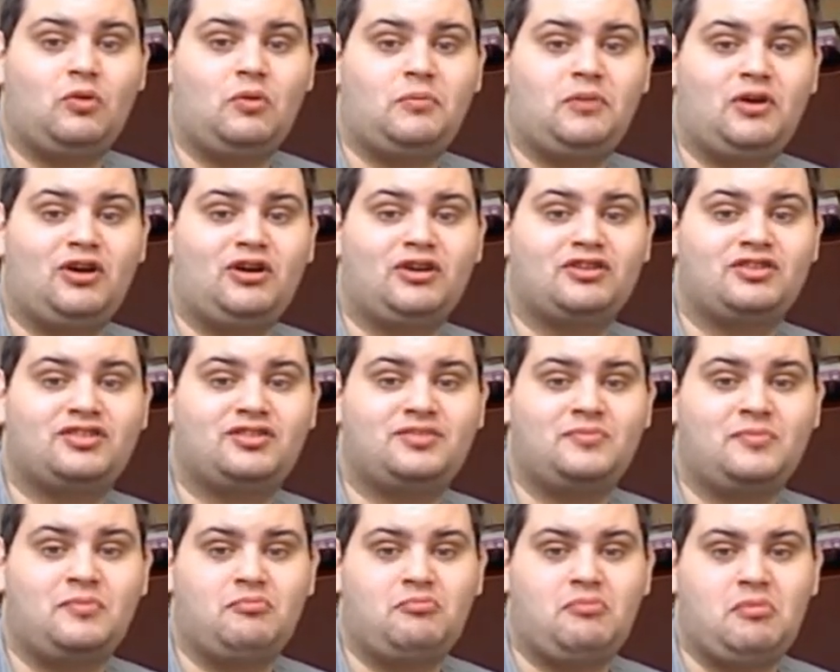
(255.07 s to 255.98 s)
boss,
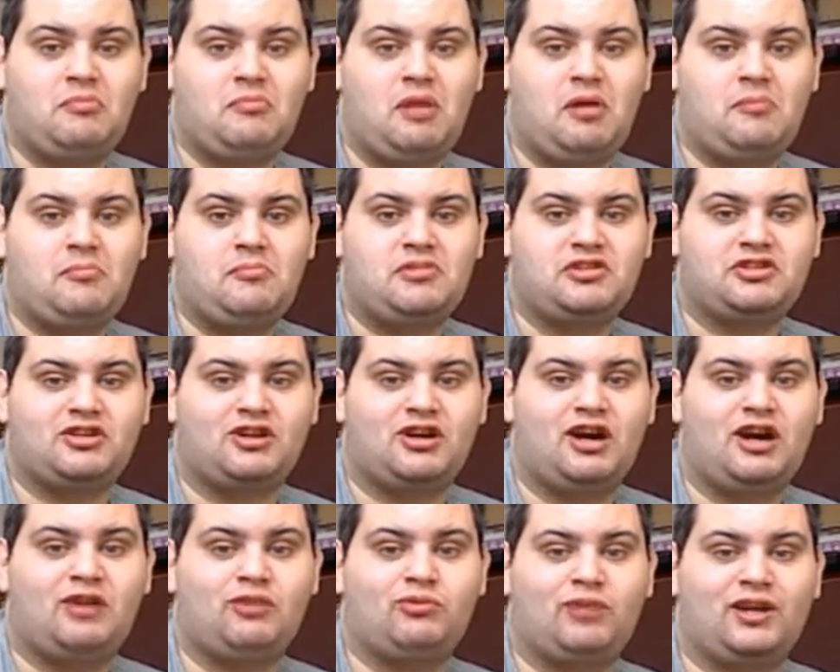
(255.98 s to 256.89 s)
Mr.
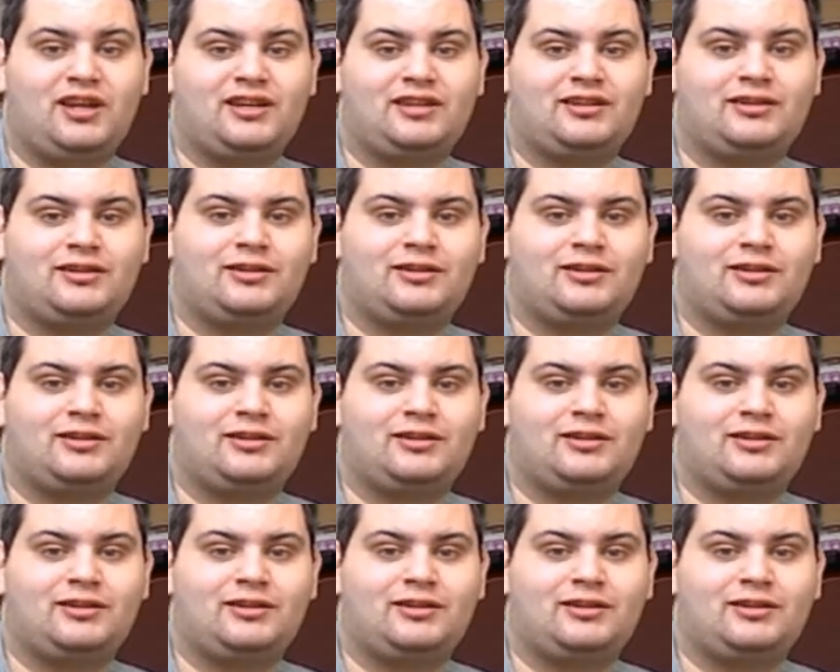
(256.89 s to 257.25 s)
Hardwink,